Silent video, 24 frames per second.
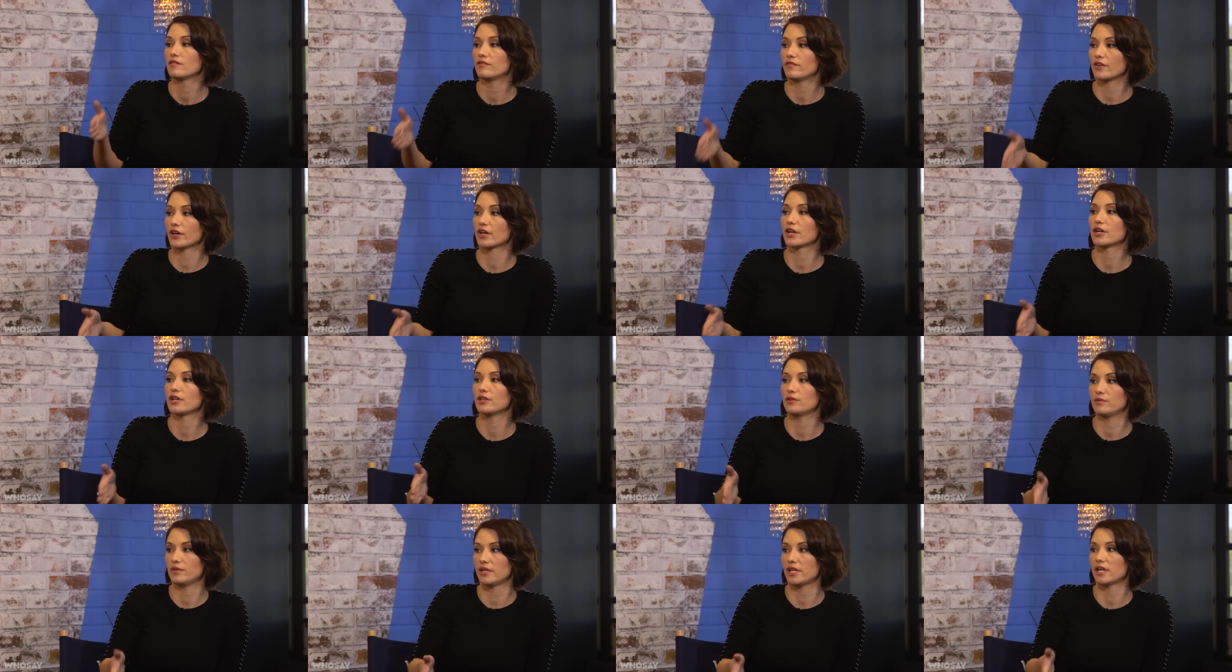very
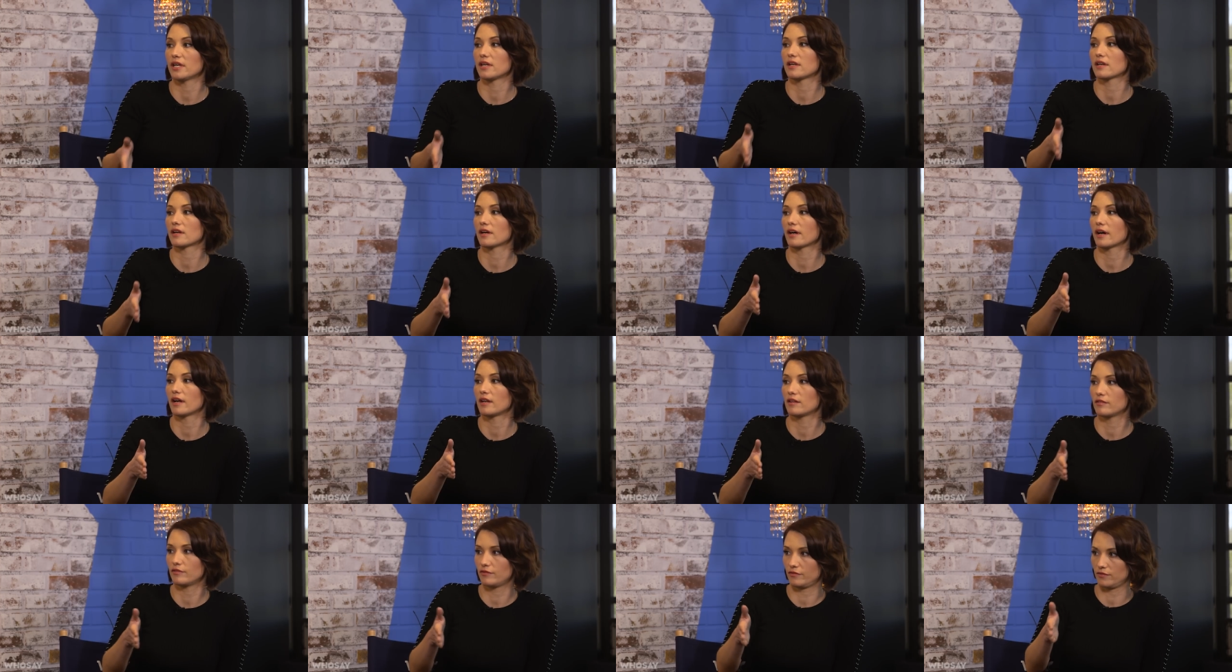unique
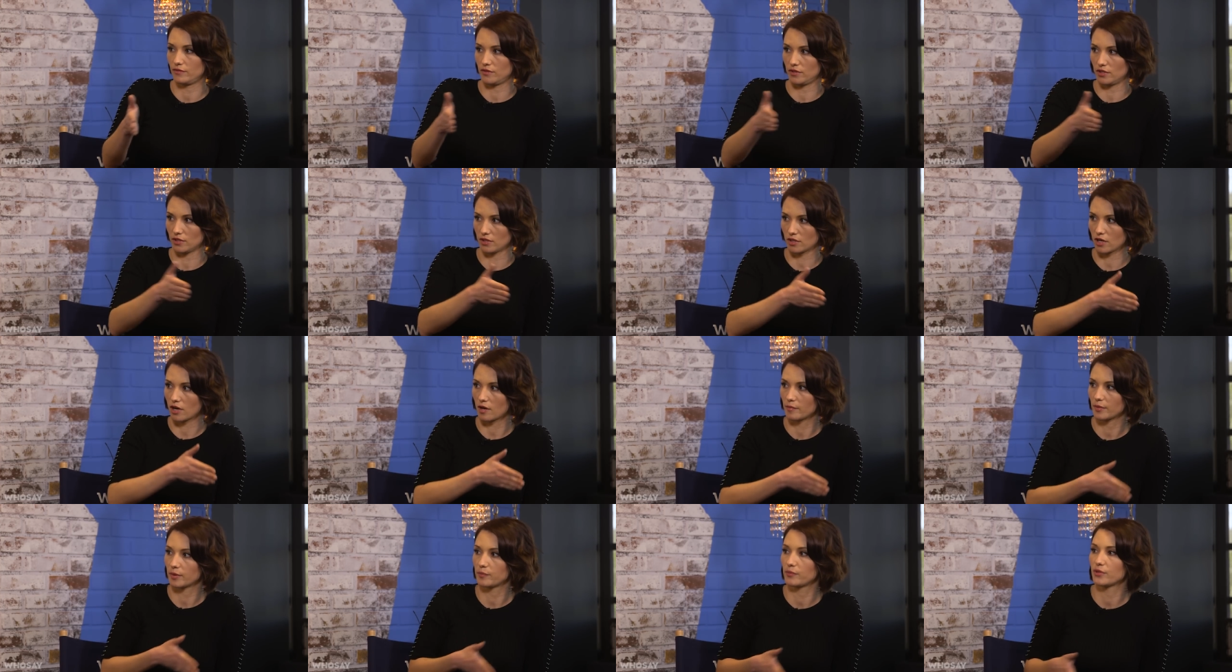out of the
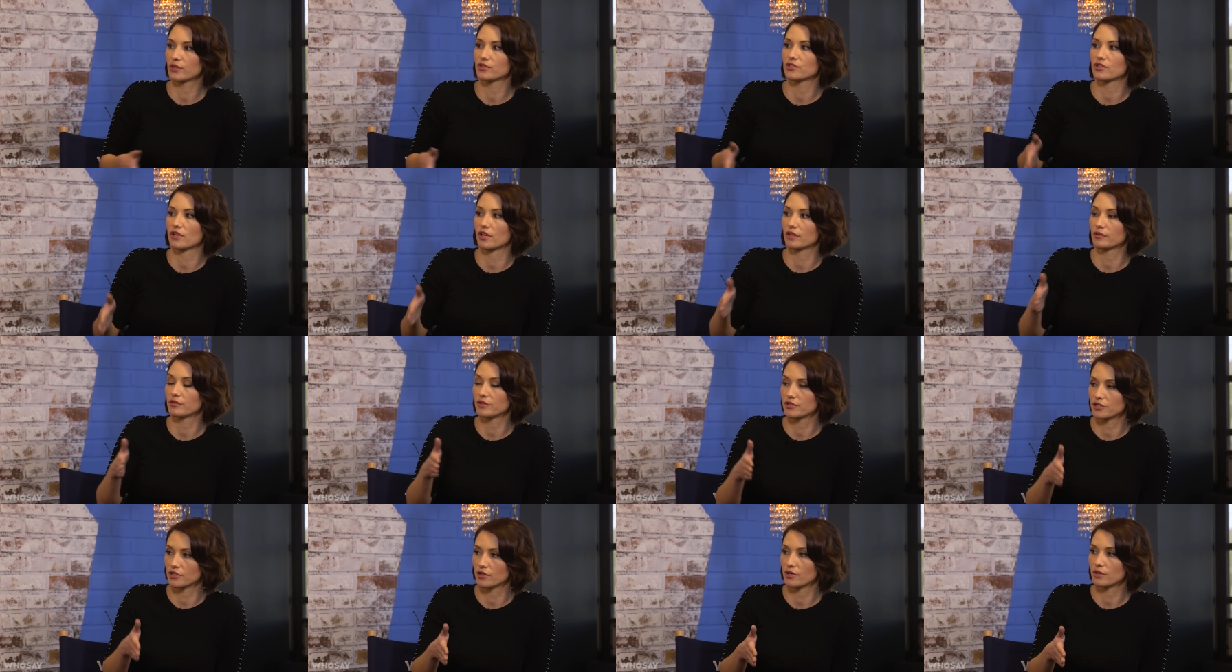comic book
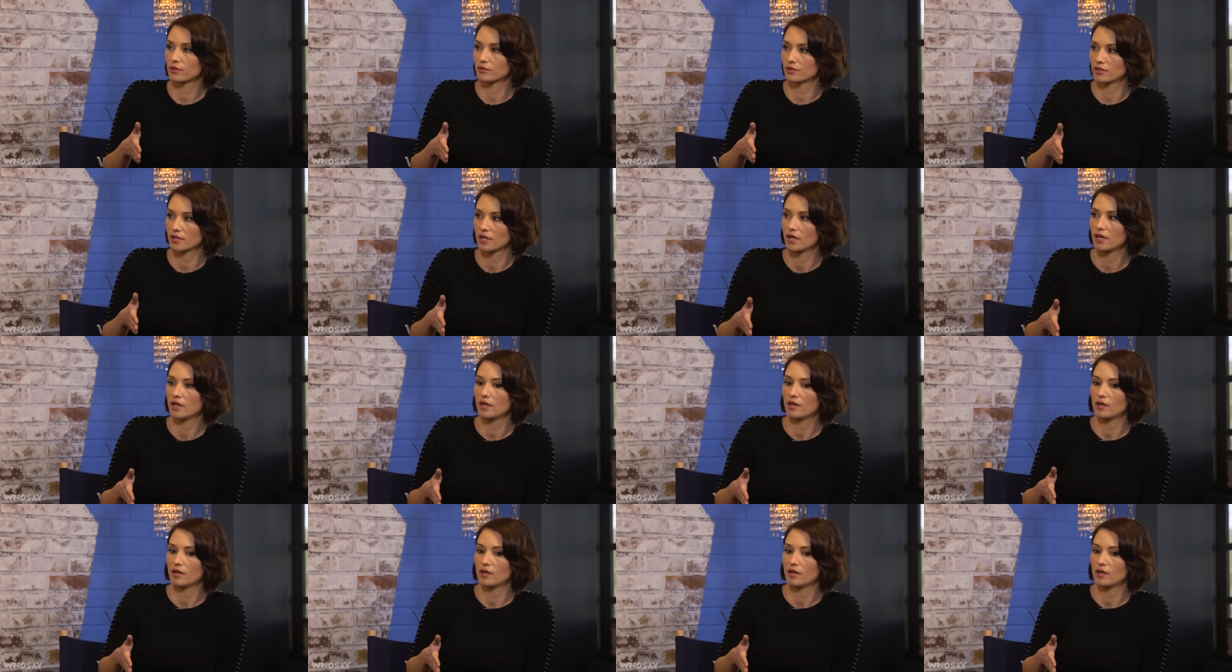genre shows.